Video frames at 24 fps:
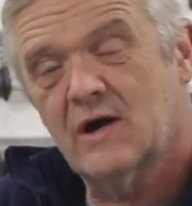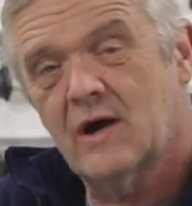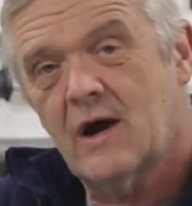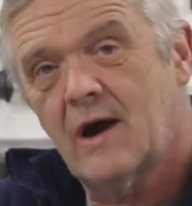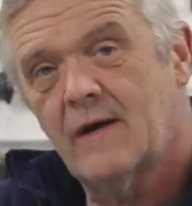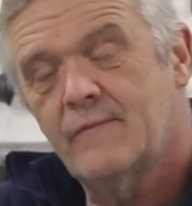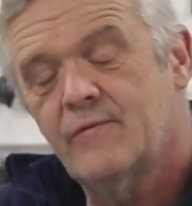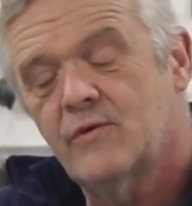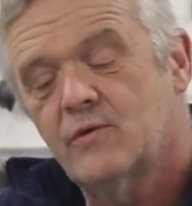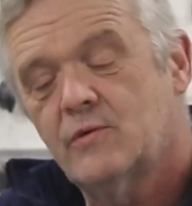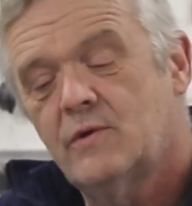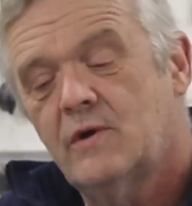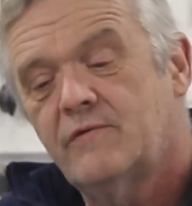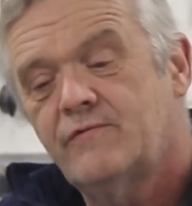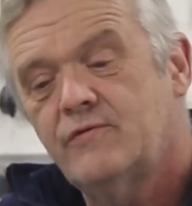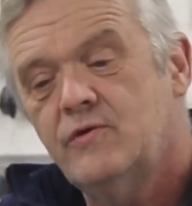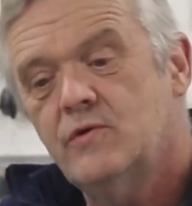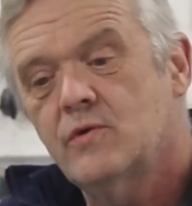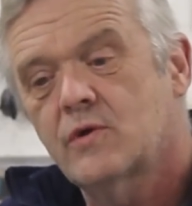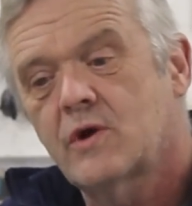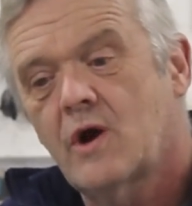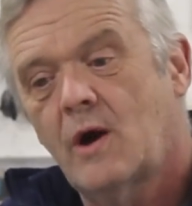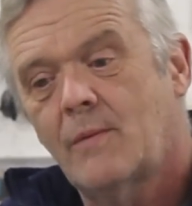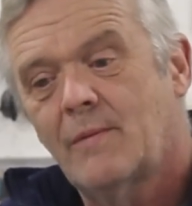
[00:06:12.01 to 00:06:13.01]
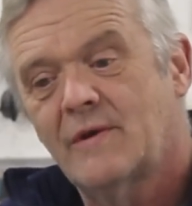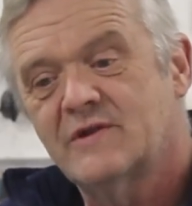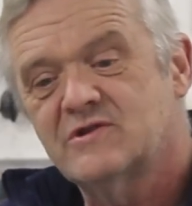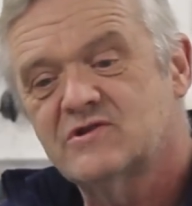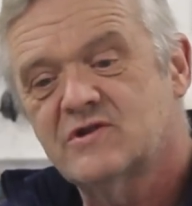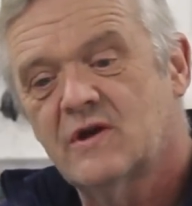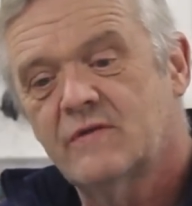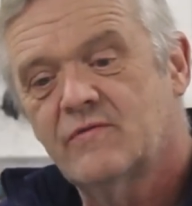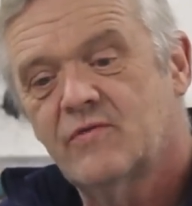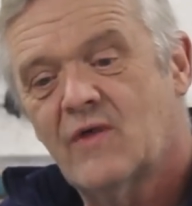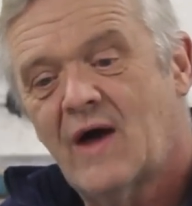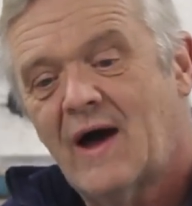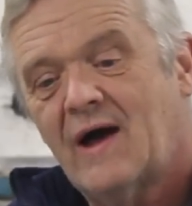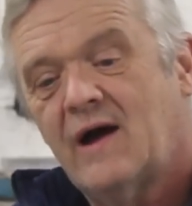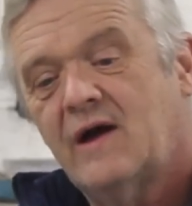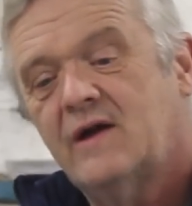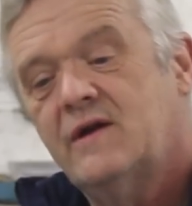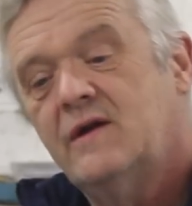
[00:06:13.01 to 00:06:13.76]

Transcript: and there were a few comments on that,